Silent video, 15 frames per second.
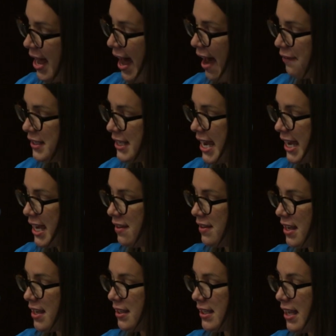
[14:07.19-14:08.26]
have taken
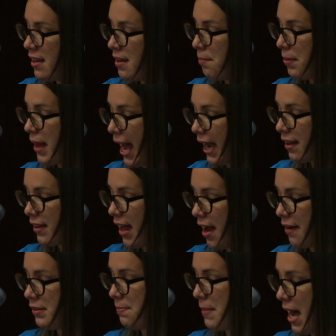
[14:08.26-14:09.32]
this Black
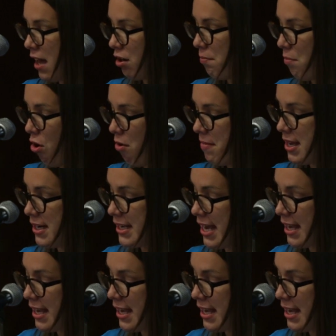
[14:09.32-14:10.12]
Lives Matter moment